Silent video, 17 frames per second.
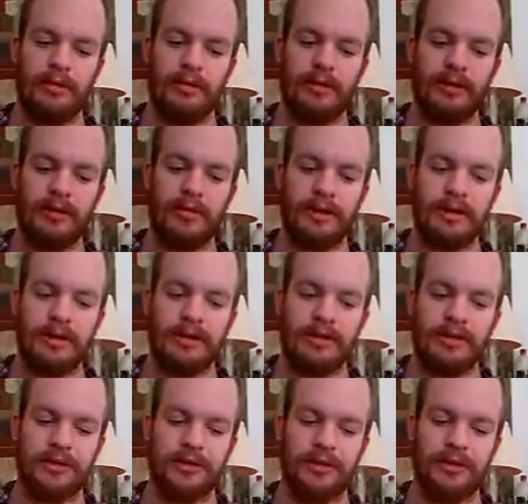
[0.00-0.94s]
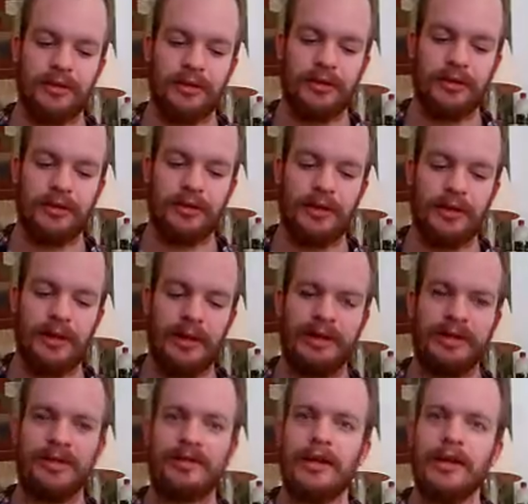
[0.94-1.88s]
vibrations
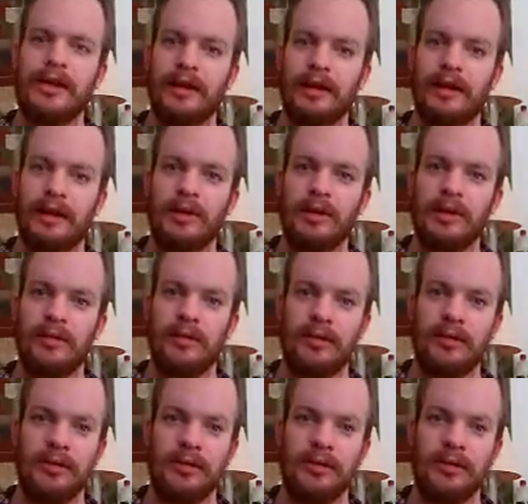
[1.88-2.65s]
that sting a bit,